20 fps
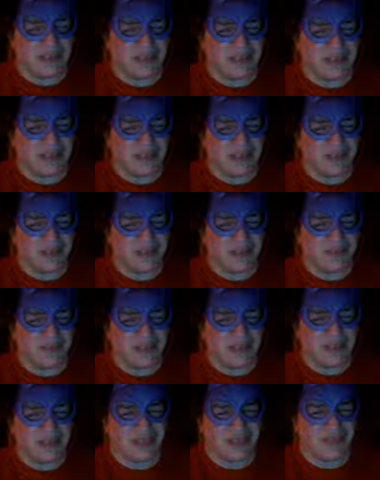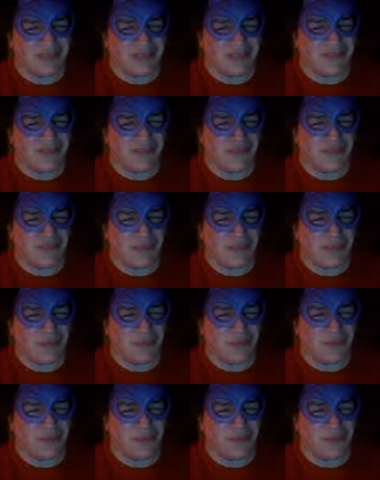I said, I don't think so. I don't think
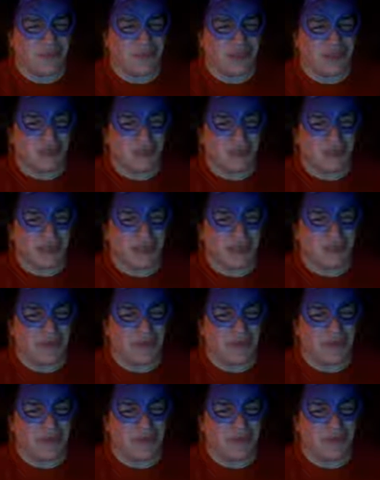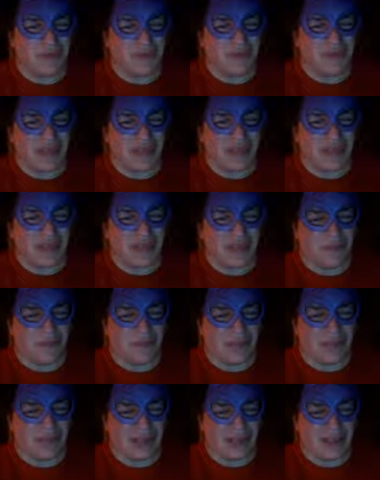they've put a multi-million-pound movie out
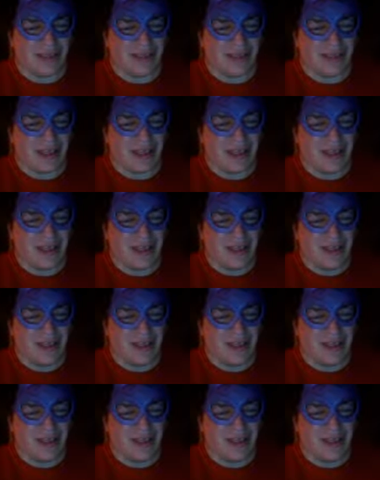like that.